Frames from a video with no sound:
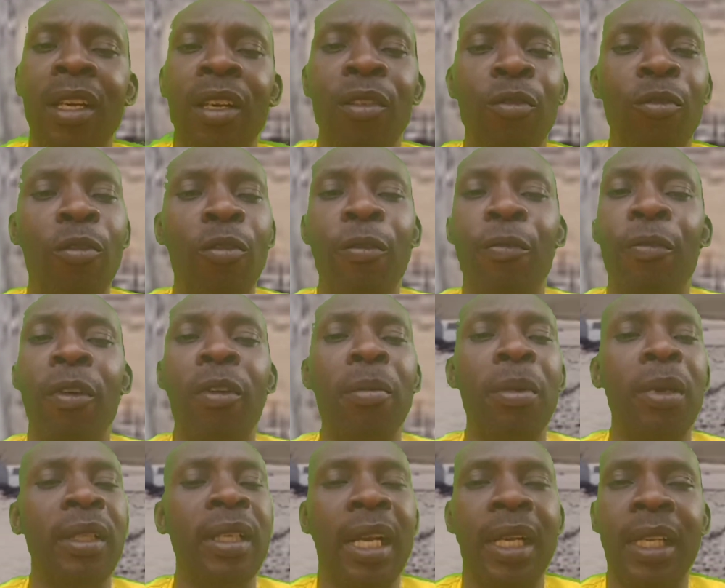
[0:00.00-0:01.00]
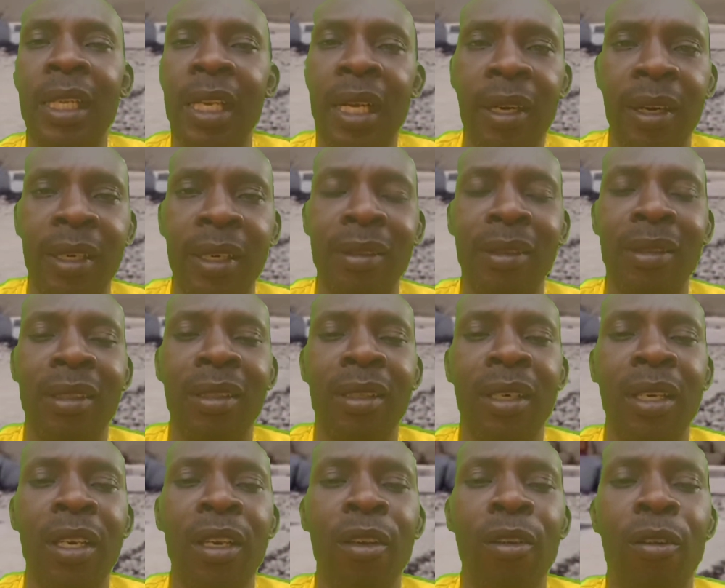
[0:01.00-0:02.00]
no environmental clearance,
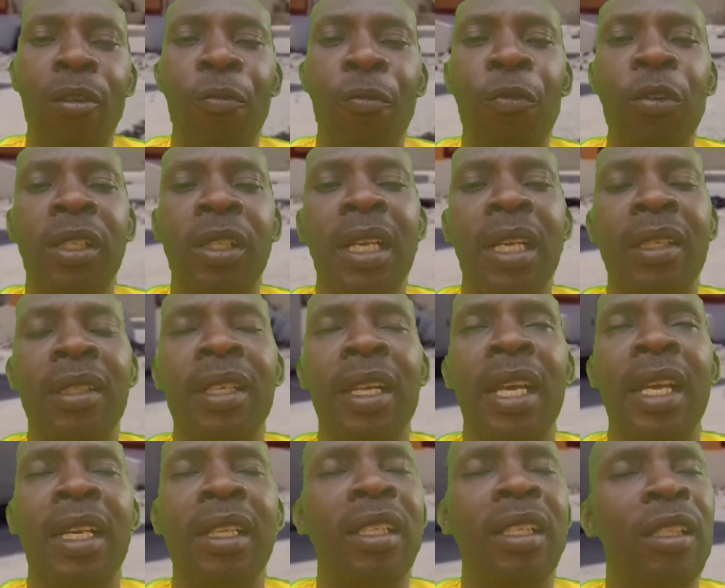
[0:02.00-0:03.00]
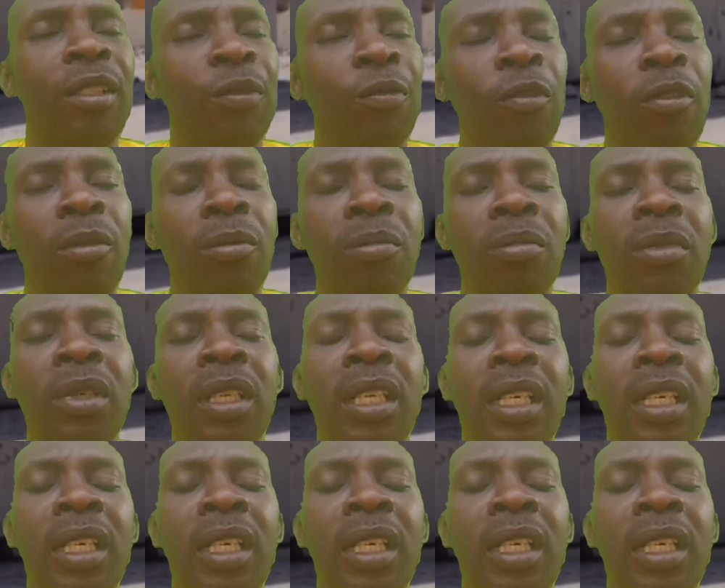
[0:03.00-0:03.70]
of which that in this form,